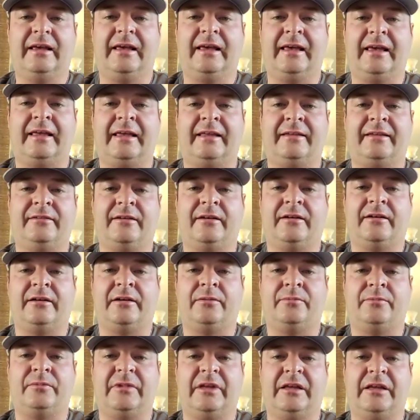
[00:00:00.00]
And
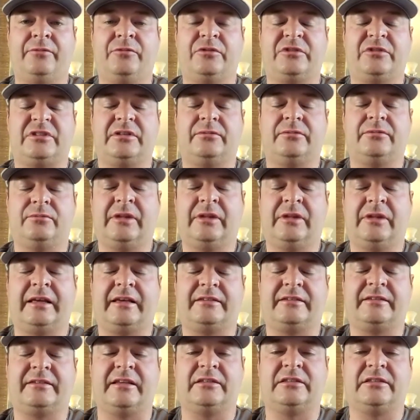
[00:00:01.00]
it was, like I
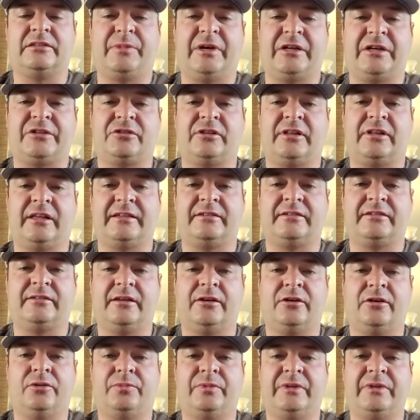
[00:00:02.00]
said, specialized
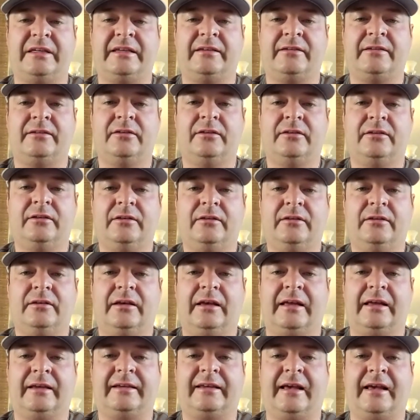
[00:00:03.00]
therapy
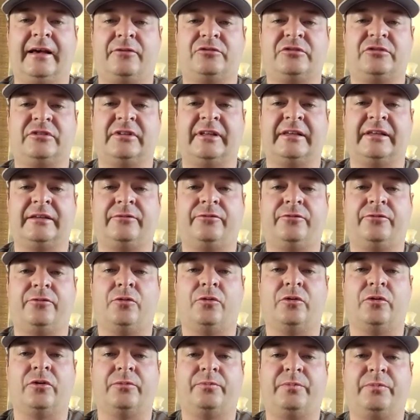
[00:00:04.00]
and counseling
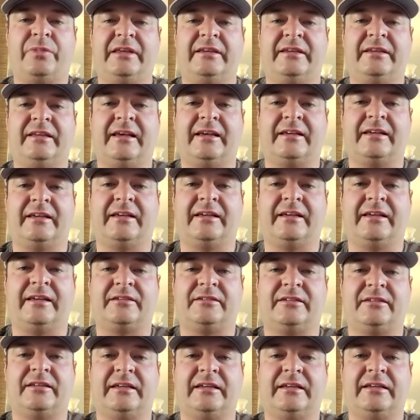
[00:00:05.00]
for
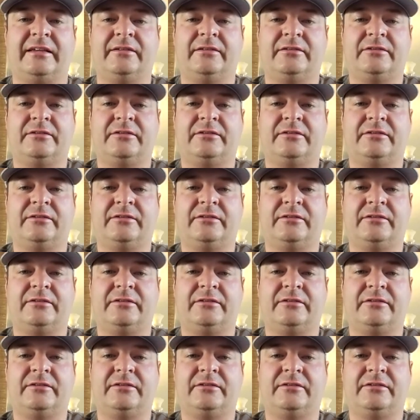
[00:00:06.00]
PTSD.